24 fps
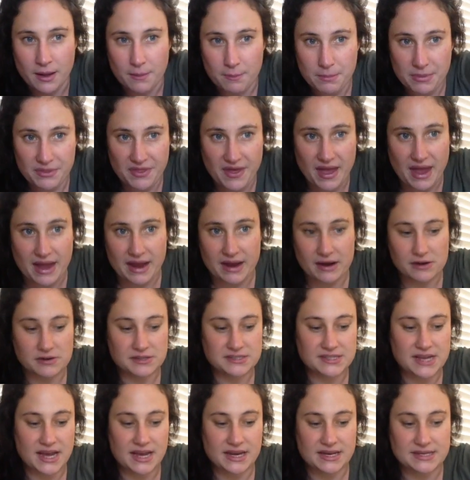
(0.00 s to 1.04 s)
but that air
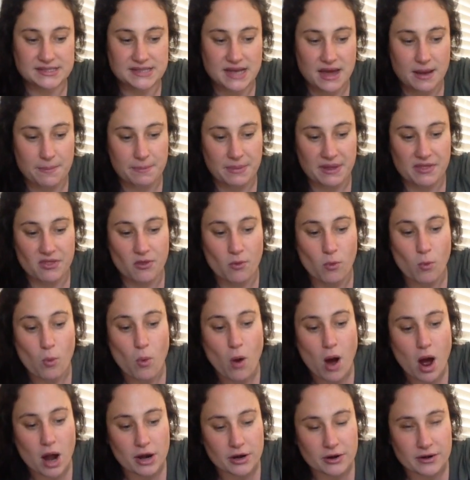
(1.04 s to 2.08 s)
side is up, and the
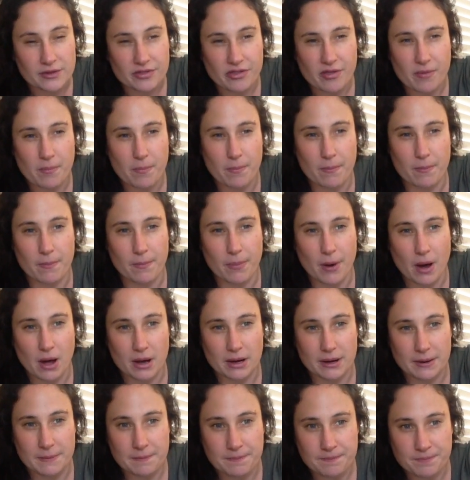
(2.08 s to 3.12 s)
water at the
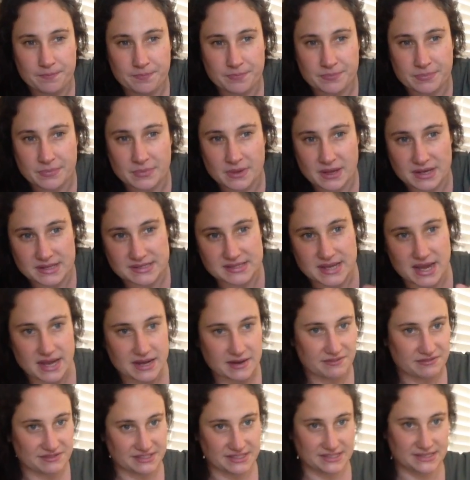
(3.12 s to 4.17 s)
bottom is kind
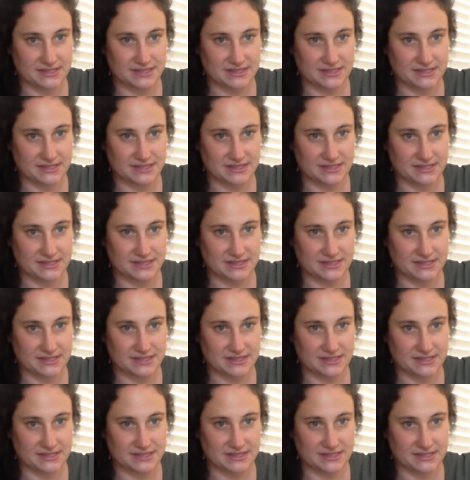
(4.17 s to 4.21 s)
of